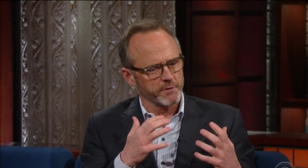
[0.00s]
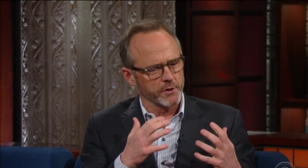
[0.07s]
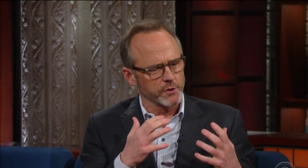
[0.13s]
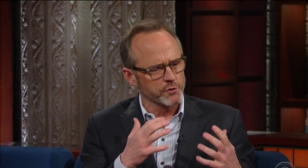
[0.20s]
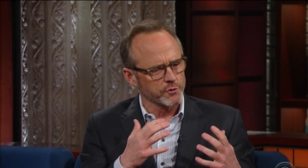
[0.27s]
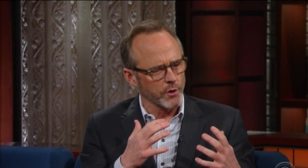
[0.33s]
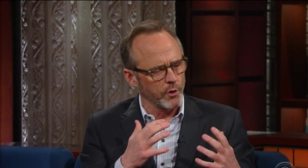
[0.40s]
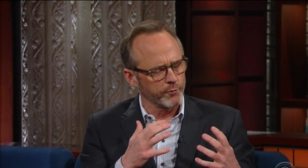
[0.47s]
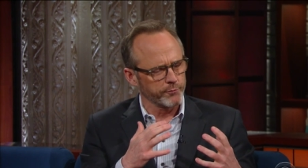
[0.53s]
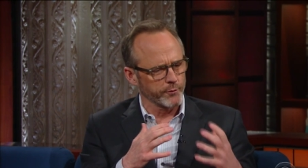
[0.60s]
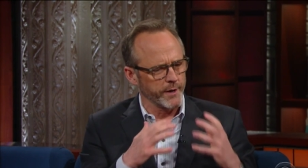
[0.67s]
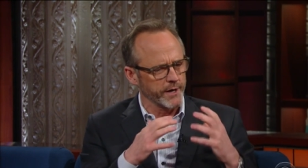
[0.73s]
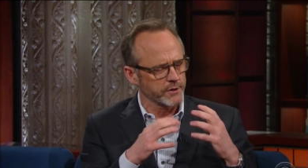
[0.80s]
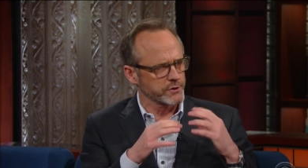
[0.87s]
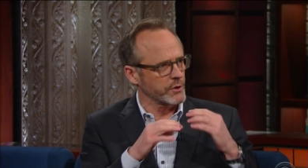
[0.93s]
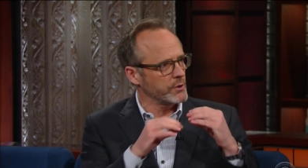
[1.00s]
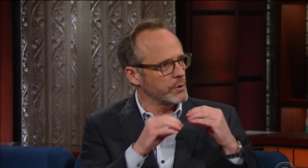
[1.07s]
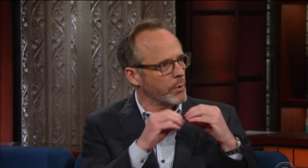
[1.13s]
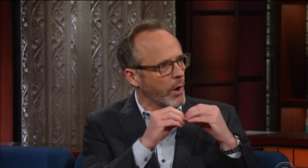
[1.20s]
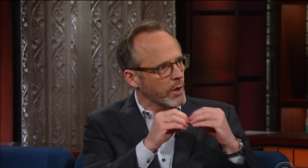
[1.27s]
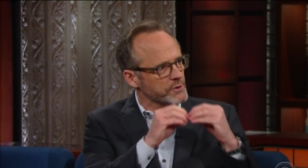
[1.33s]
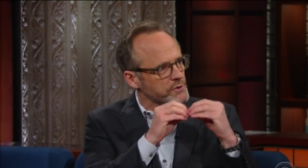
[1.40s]
a control freak, so you
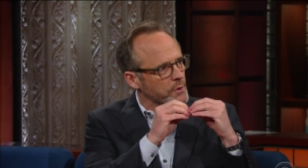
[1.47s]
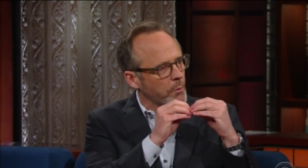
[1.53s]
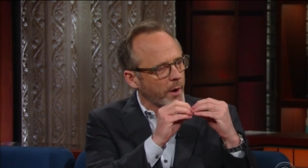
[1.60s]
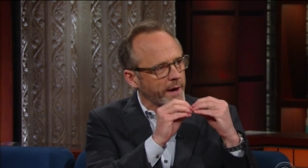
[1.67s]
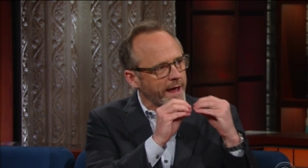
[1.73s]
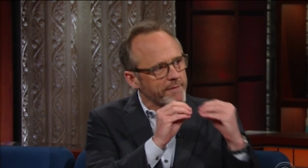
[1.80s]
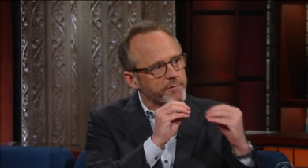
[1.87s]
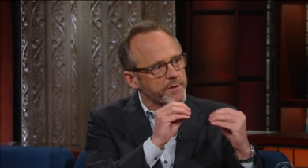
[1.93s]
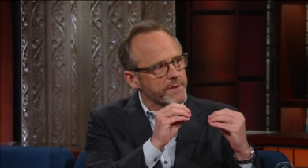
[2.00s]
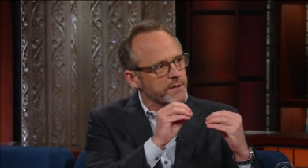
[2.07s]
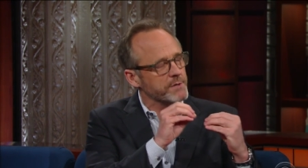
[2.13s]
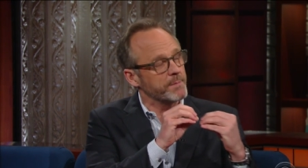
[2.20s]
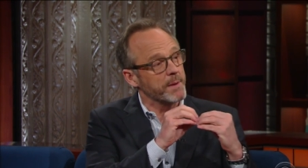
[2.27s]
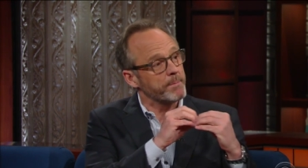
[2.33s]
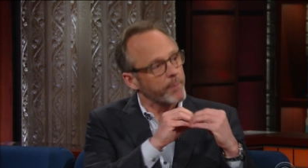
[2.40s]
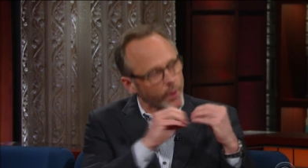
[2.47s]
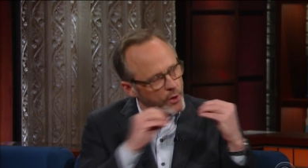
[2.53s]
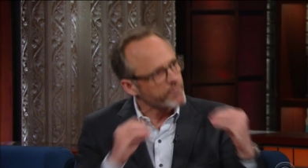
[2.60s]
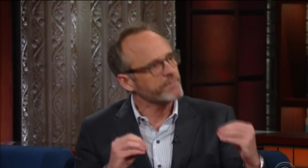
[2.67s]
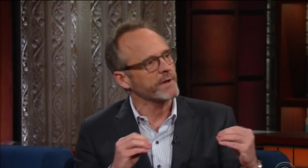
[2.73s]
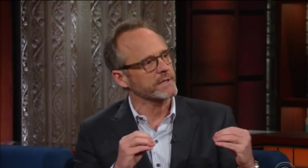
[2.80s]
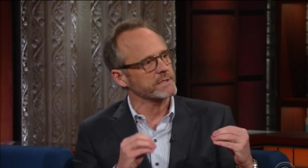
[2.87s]
also want everything to be
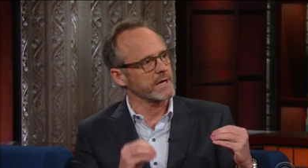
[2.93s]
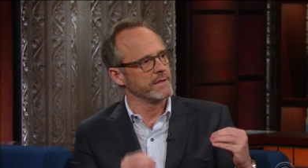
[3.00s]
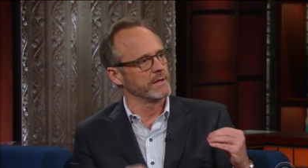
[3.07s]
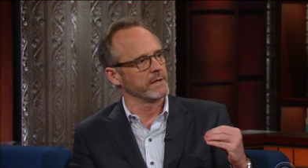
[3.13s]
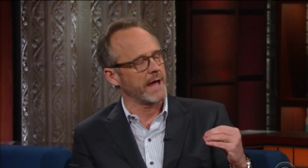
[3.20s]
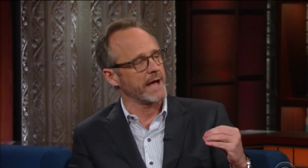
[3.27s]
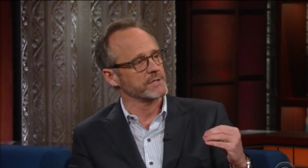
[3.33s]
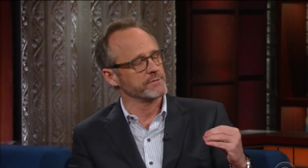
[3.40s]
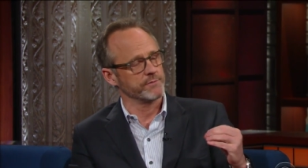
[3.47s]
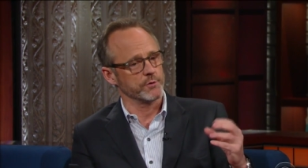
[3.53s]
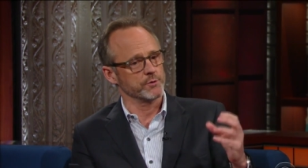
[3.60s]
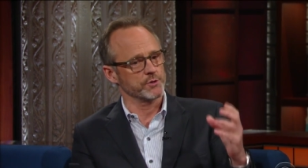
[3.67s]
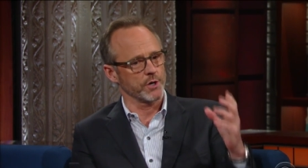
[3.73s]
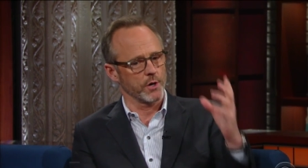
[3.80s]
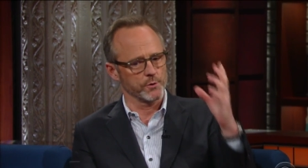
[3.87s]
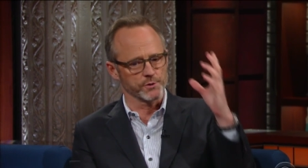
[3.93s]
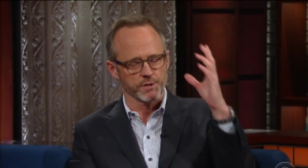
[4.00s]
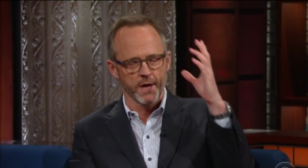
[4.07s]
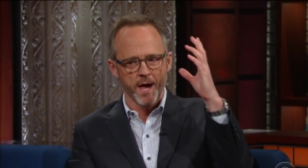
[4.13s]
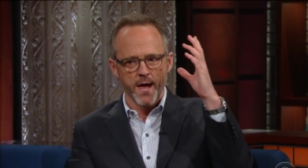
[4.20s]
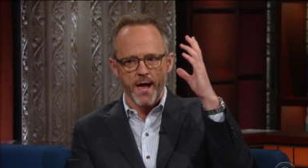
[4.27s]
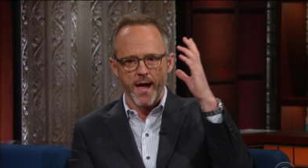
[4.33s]
perfect in the last few
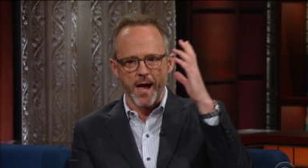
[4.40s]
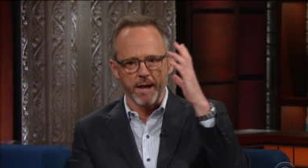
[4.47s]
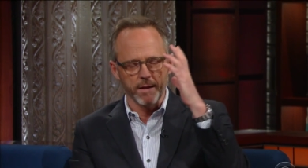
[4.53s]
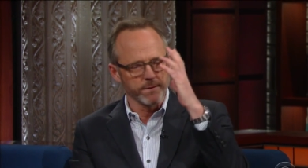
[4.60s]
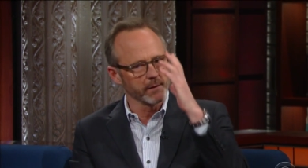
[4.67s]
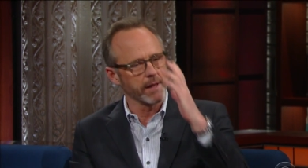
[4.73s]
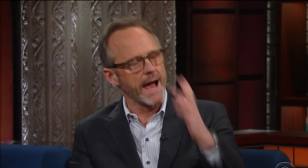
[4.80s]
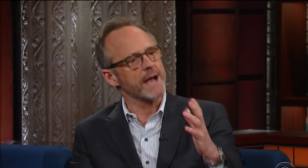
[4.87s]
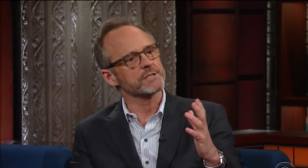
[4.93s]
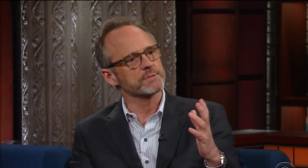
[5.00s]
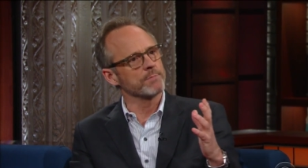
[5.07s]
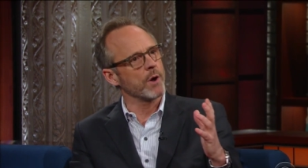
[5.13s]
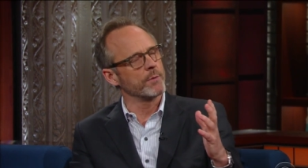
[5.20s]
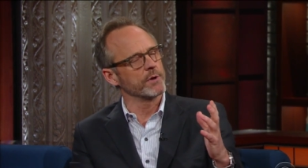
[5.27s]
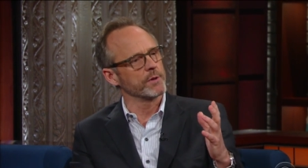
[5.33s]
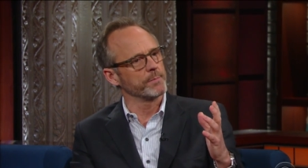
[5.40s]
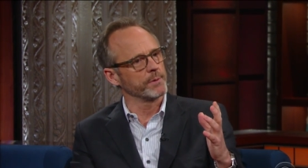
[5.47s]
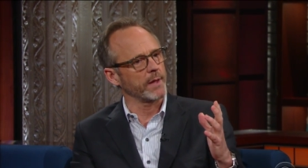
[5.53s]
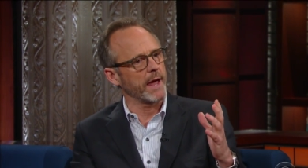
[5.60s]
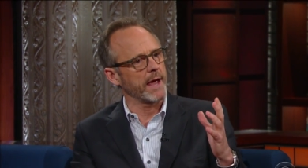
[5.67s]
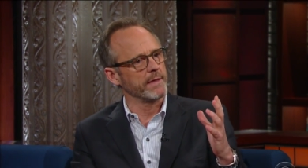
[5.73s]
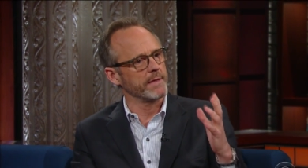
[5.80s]
shows. And in the last moment of the
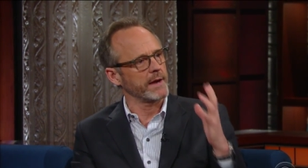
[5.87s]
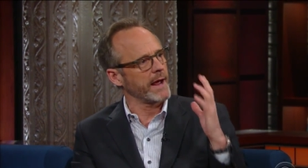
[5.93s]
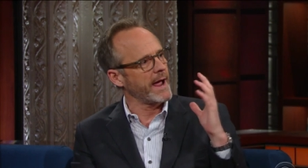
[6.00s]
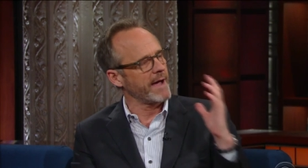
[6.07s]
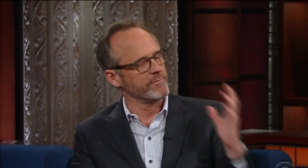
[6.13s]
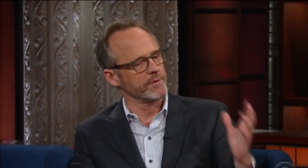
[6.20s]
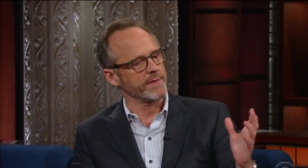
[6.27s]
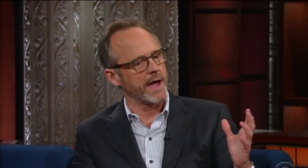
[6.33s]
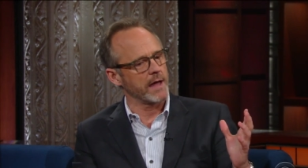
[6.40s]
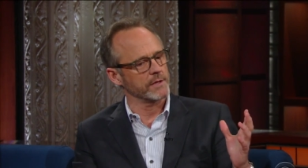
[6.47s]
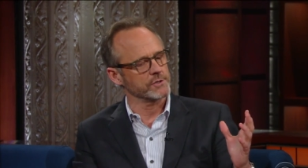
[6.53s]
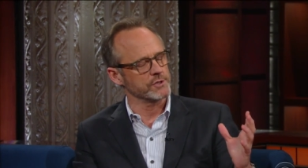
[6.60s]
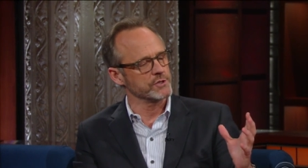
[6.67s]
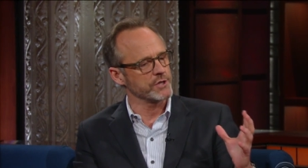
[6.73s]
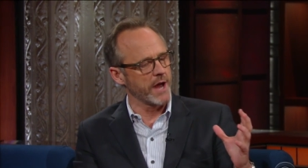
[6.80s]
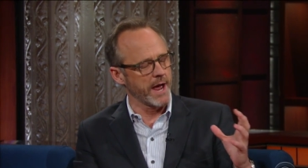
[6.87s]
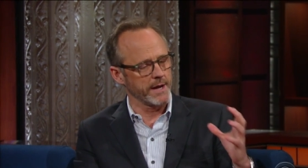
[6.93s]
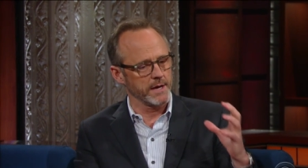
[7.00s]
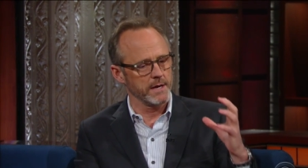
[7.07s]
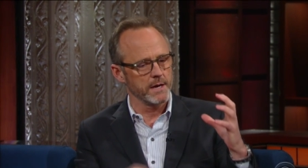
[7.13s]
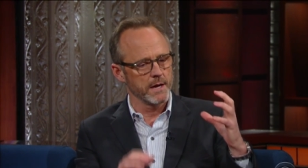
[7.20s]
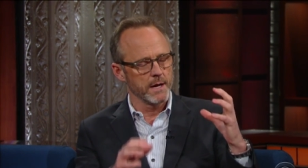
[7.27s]
play that I have with Allison
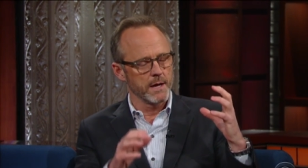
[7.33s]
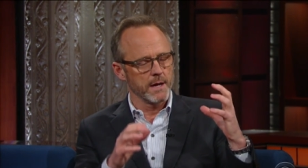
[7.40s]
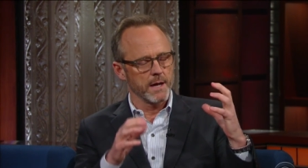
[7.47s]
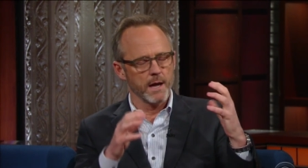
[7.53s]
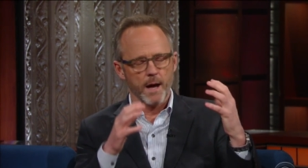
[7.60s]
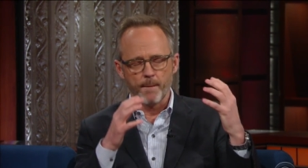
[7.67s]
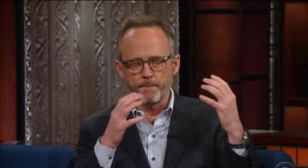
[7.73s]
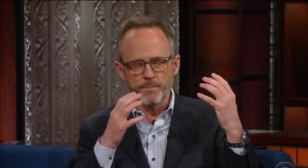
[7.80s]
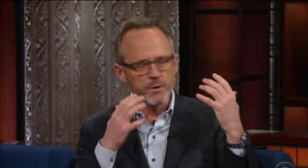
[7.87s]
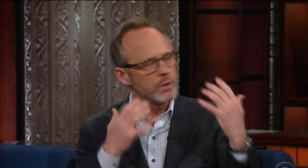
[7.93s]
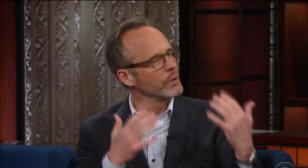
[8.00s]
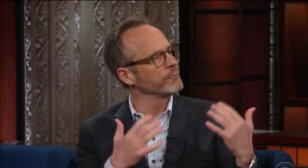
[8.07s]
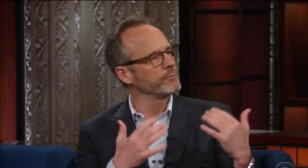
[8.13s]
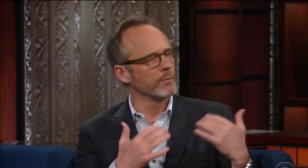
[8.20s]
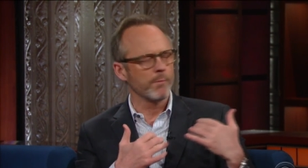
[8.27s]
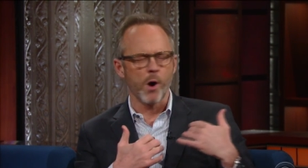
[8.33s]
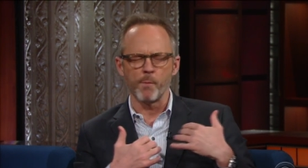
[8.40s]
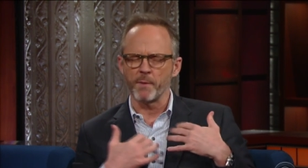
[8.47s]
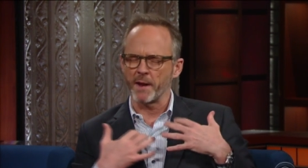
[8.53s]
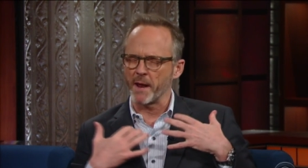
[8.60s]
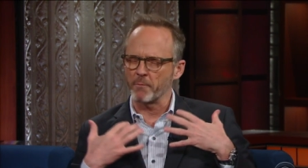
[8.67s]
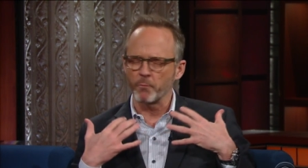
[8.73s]
Janney, a beautiful
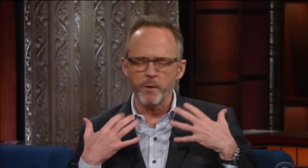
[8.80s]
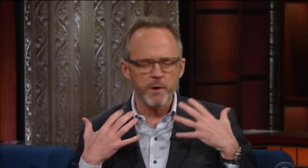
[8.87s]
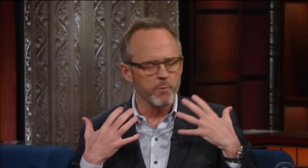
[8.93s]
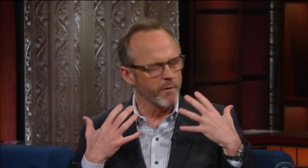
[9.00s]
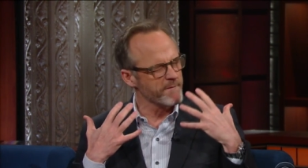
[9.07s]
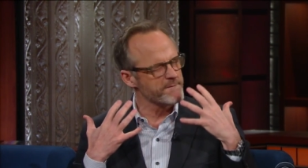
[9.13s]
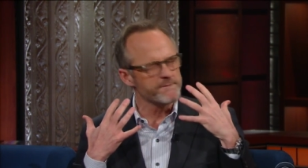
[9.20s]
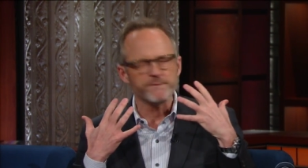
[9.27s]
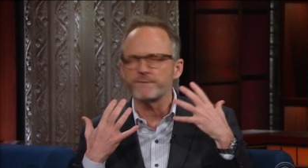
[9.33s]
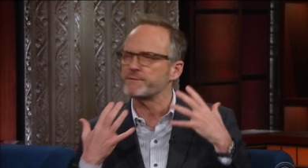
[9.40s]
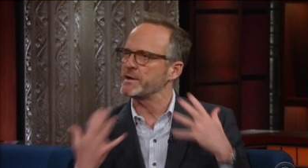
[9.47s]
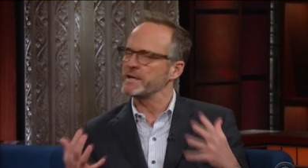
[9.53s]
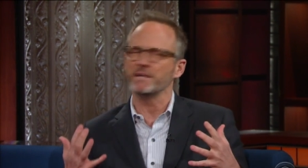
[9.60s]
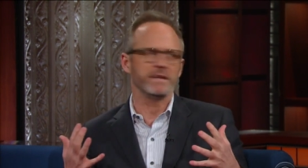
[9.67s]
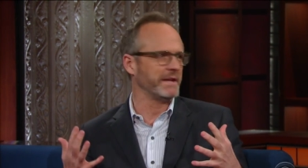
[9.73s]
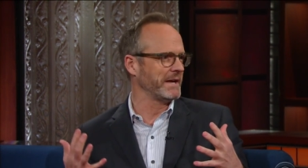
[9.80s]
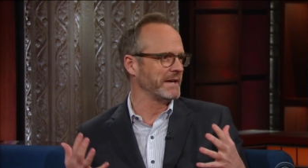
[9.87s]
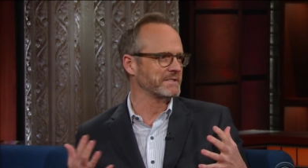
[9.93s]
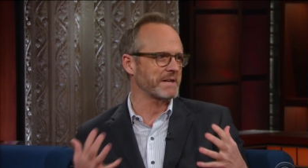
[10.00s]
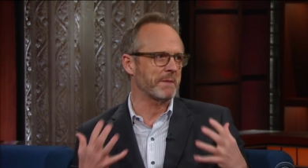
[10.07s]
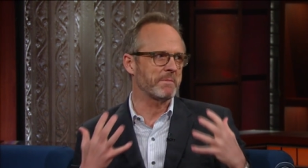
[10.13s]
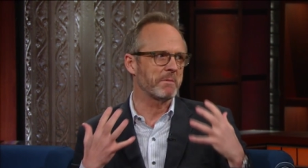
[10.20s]
moment, and we were feeling
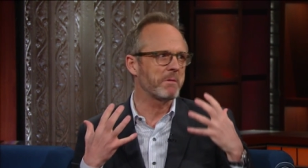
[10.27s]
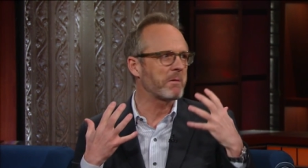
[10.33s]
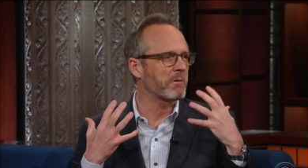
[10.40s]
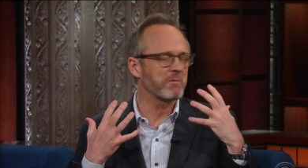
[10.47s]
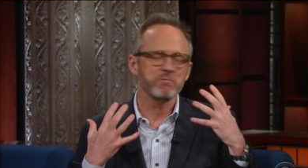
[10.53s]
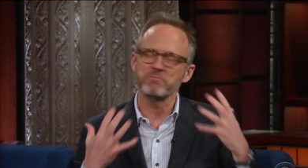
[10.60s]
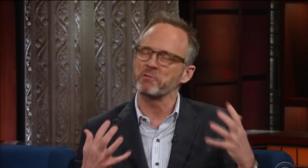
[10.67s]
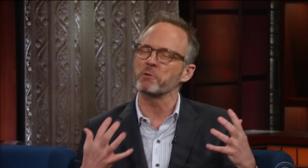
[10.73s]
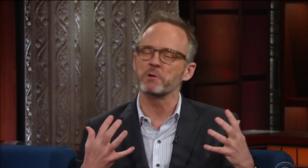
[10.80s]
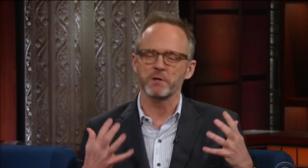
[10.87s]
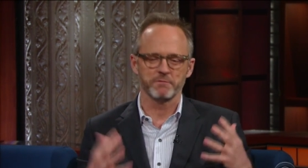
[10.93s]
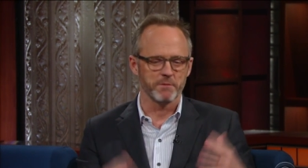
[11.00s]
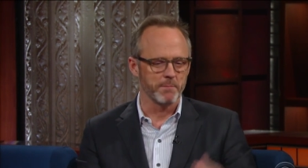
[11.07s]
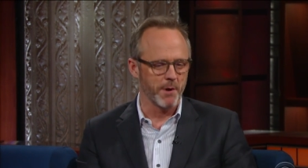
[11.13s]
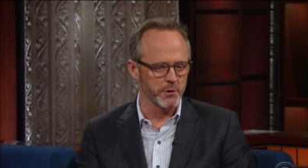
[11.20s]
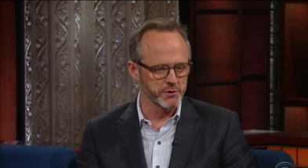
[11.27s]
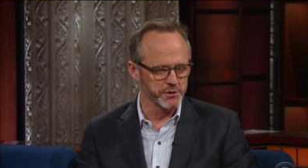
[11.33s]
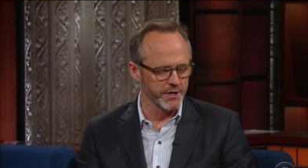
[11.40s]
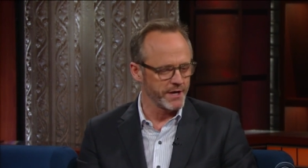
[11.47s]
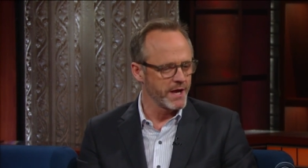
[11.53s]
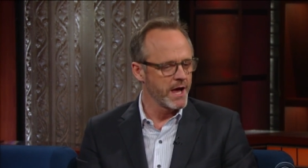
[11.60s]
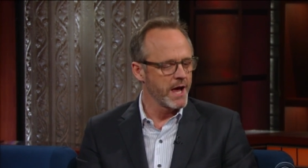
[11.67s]
it. I mean, we were full of emotion.